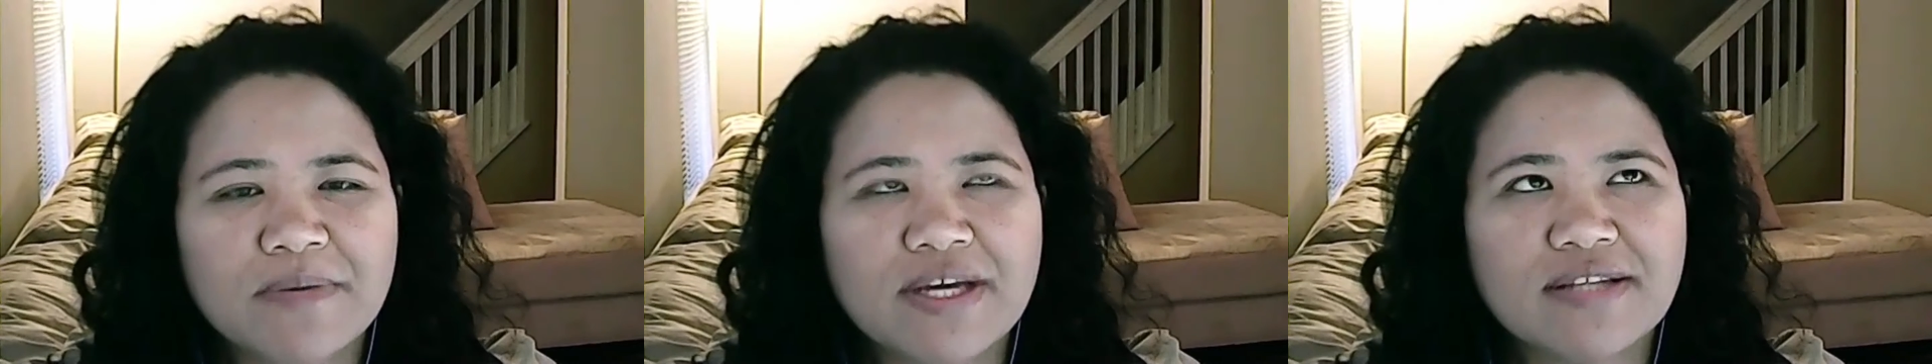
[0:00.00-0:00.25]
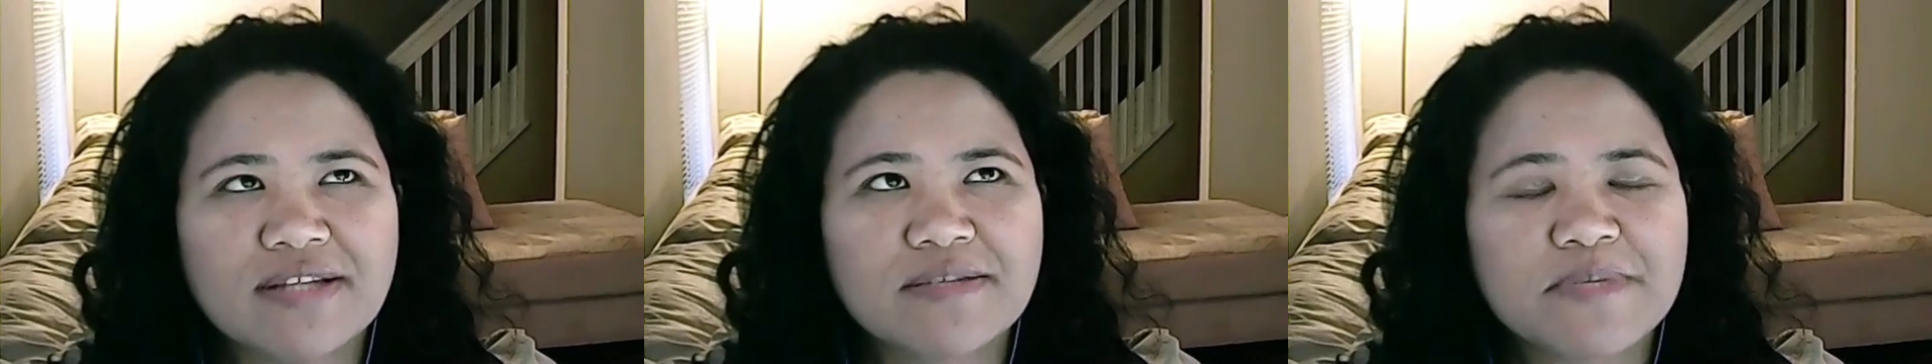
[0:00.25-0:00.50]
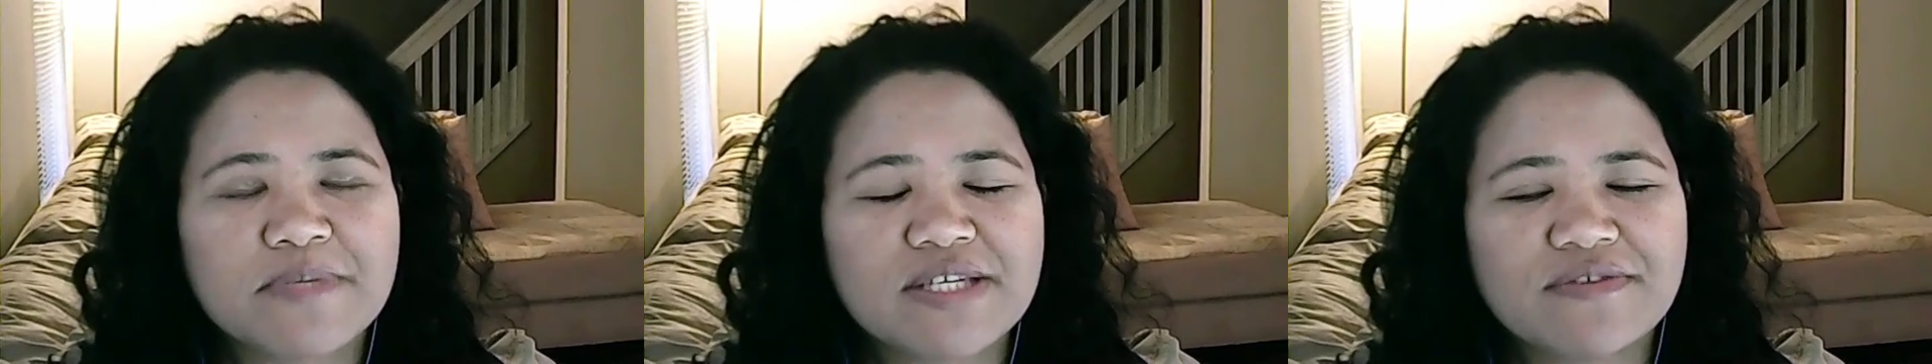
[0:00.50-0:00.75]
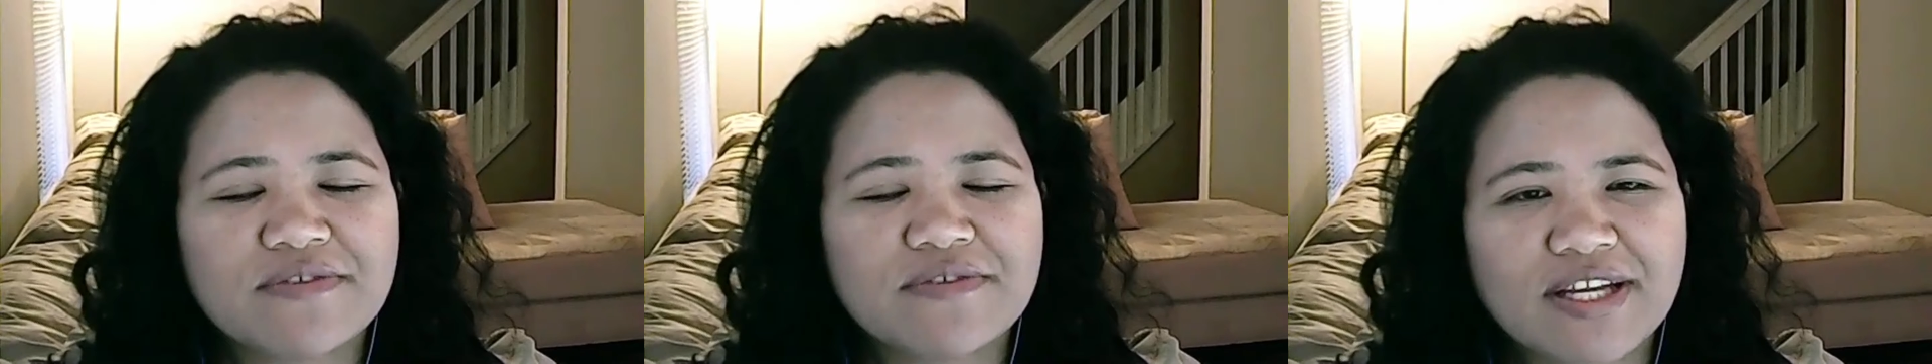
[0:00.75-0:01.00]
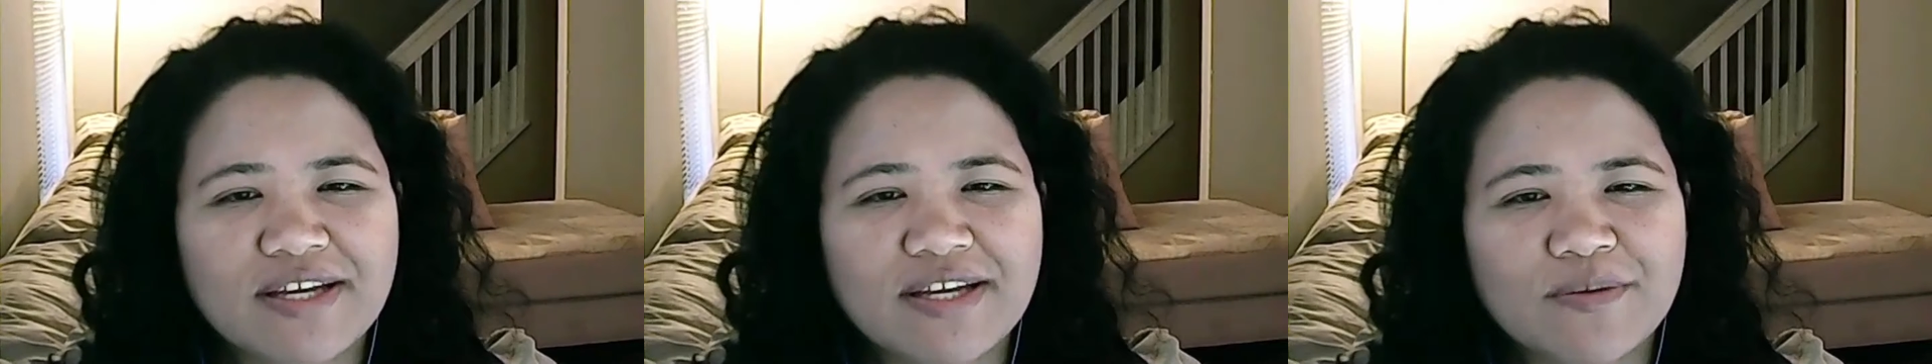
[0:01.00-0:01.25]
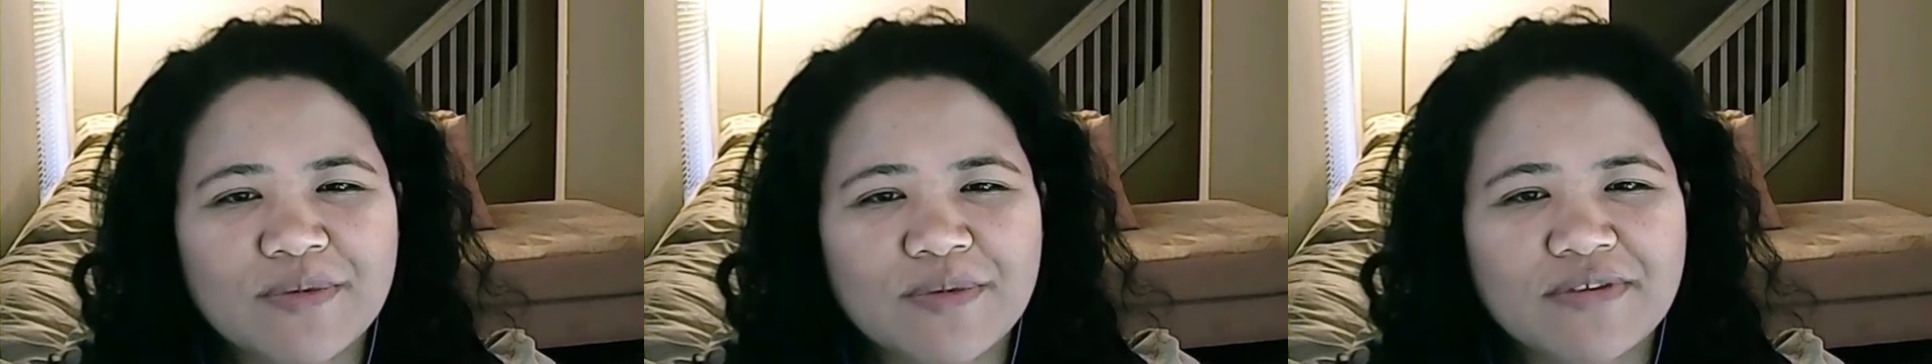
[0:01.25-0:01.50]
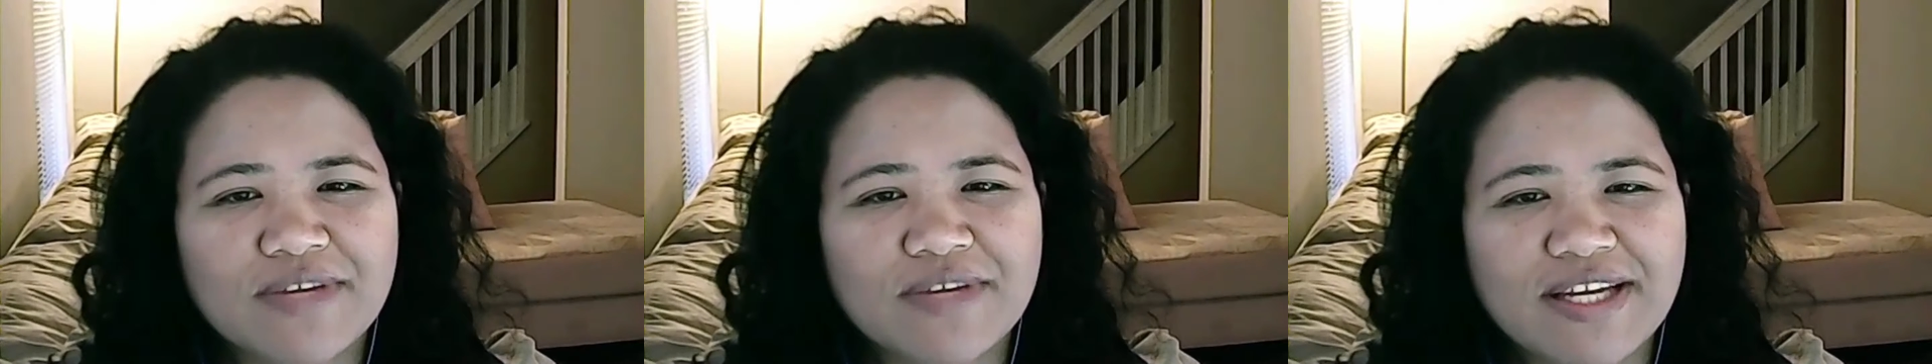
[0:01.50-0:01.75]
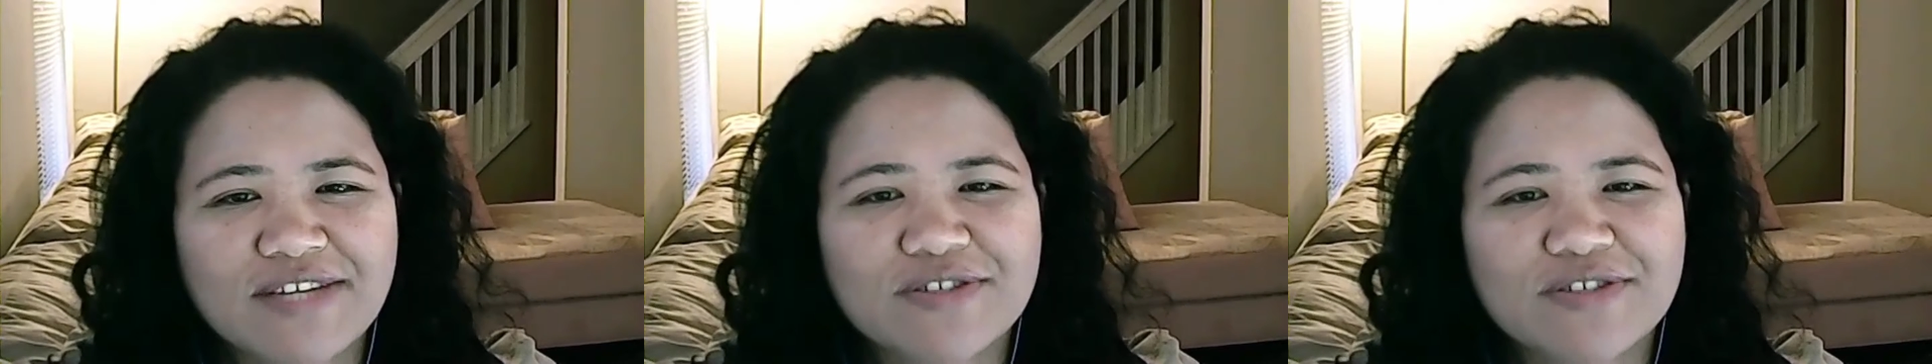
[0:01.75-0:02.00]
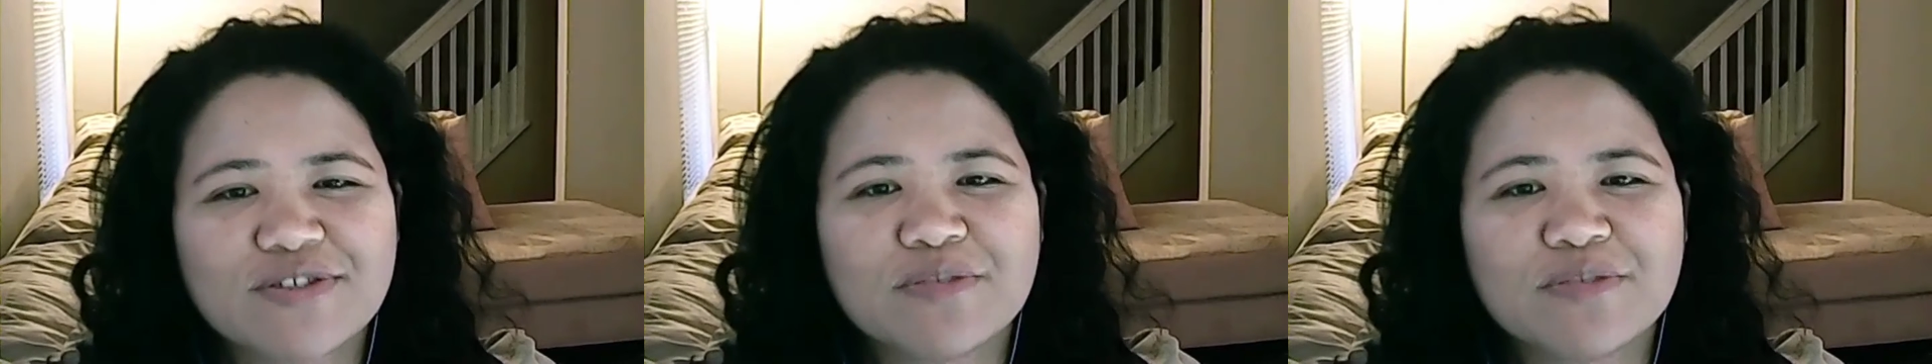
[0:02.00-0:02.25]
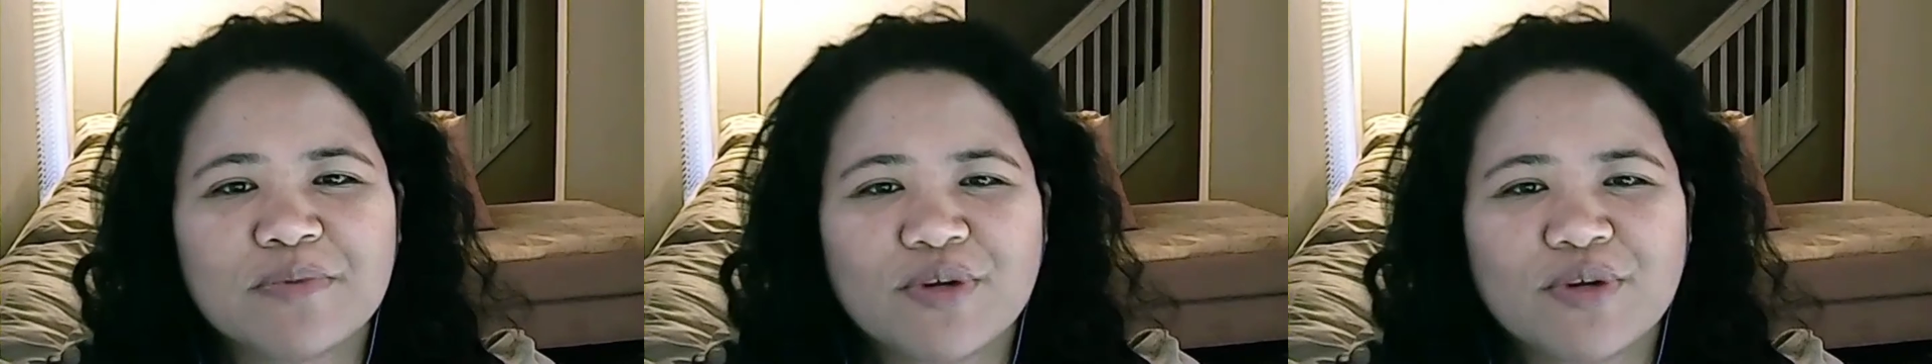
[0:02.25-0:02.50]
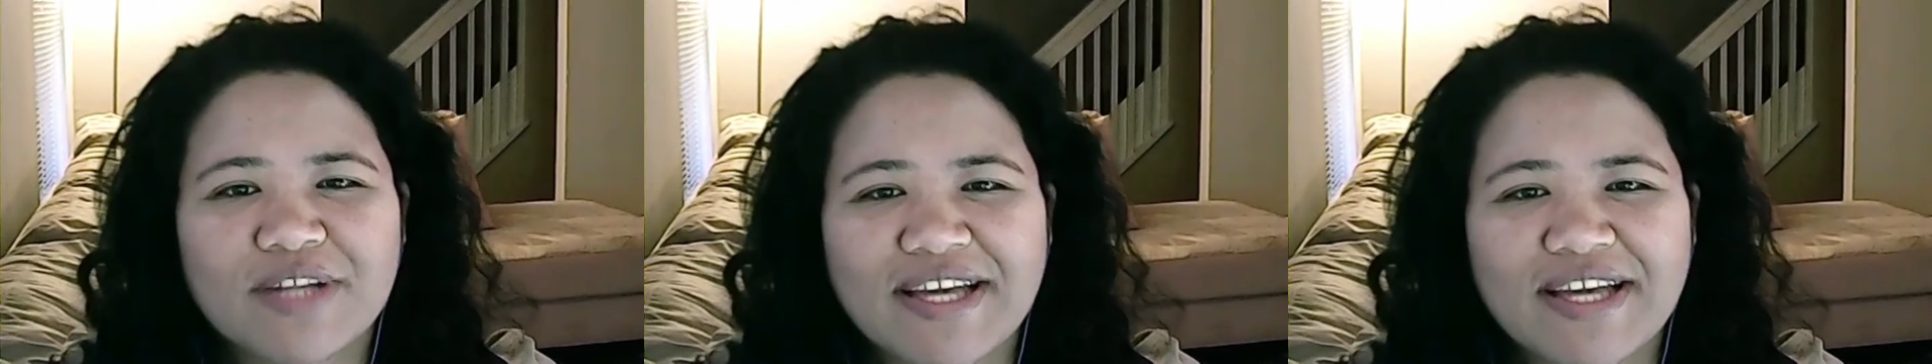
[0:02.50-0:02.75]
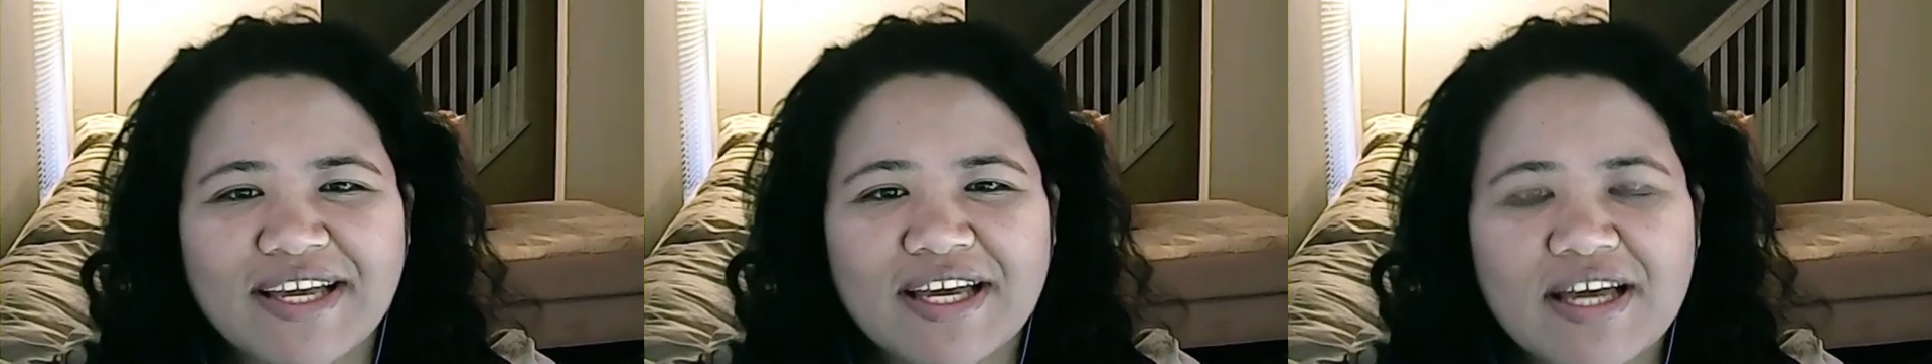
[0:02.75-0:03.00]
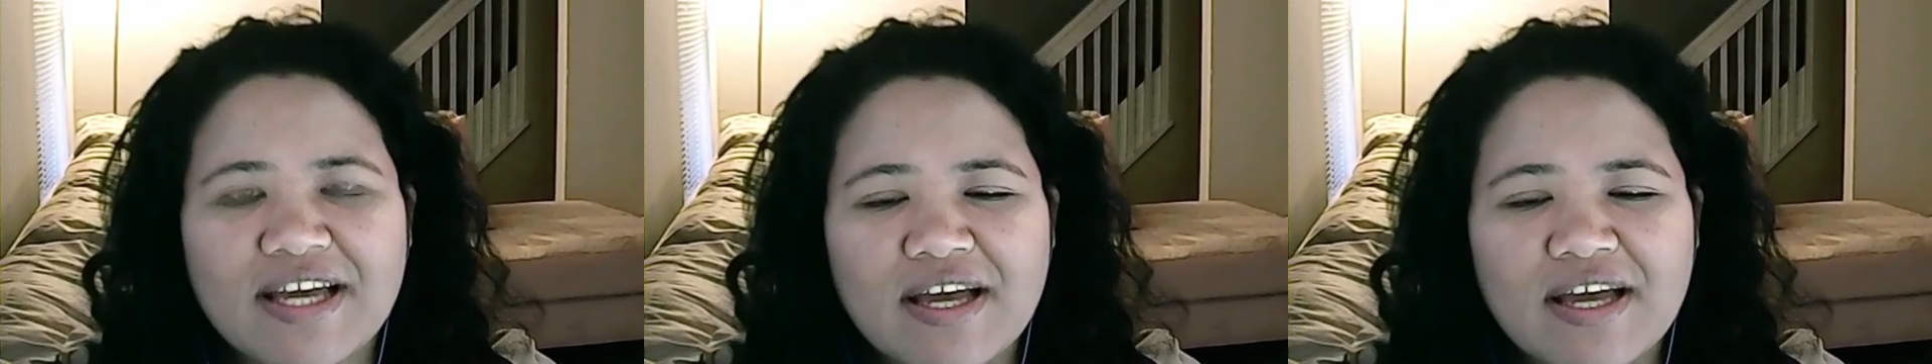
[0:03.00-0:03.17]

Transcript: and specifically with relation to bullying.